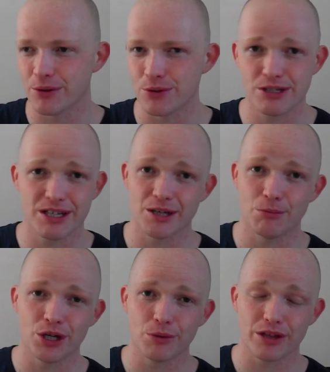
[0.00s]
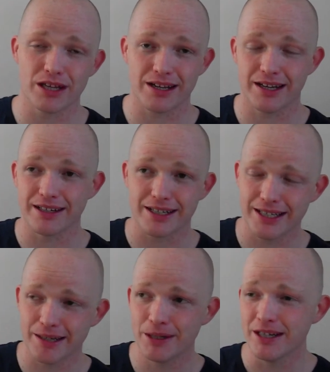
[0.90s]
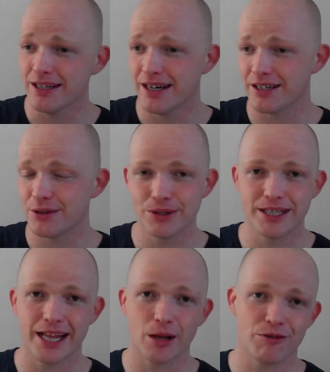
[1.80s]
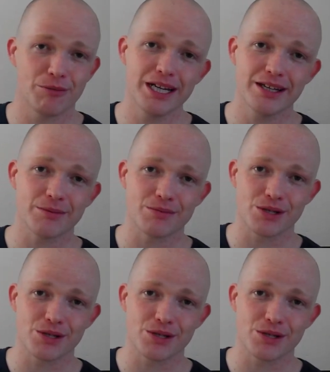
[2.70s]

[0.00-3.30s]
who take your money with that kind of claim, and you wouldn't get help from any of them.